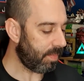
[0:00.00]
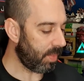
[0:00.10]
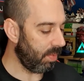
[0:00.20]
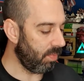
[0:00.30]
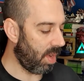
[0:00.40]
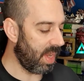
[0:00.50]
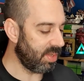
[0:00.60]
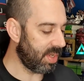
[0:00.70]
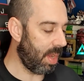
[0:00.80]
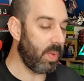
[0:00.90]
Right,
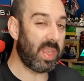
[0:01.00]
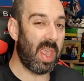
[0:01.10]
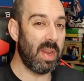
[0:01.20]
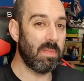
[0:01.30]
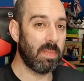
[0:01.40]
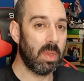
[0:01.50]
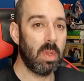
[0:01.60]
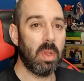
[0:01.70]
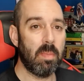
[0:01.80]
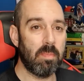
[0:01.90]
so again,
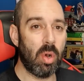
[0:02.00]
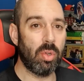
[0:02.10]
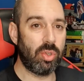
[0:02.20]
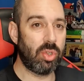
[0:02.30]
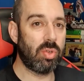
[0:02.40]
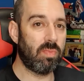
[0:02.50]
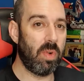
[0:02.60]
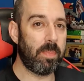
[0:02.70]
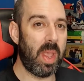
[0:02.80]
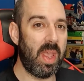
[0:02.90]
mods,
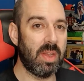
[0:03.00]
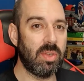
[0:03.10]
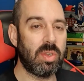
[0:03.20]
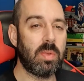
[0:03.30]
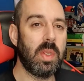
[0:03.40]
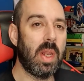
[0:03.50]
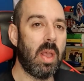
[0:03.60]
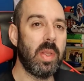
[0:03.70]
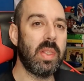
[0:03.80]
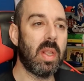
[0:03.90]
repairs. You know,
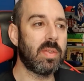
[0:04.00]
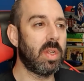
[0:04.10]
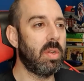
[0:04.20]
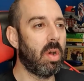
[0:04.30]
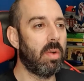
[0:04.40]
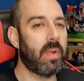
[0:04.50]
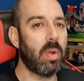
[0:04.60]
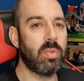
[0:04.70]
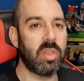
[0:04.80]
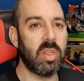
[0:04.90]
he does a lot of
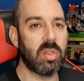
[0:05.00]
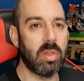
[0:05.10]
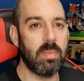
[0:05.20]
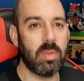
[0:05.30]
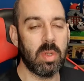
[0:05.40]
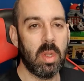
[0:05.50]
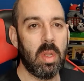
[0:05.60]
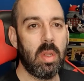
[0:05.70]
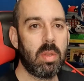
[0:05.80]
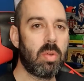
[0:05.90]
old systems,
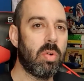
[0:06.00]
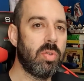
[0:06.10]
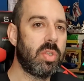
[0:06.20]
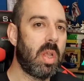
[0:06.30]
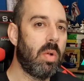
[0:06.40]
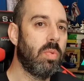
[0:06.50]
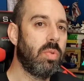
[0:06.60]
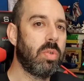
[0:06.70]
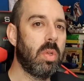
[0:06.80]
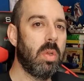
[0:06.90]

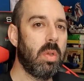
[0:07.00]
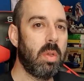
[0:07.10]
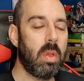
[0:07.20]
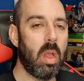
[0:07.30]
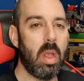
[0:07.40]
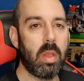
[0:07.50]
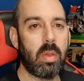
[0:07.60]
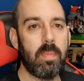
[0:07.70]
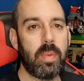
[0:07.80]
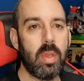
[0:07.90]
consoles,
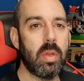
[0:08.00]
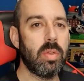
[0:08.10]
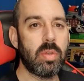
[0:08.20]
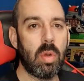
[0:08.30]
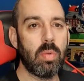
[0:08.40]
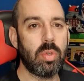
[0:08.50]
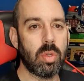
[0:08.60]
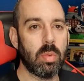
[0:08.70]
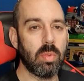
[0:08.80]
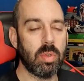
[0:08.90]
computers, all
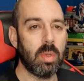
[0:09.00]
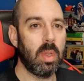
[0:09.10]
sorts.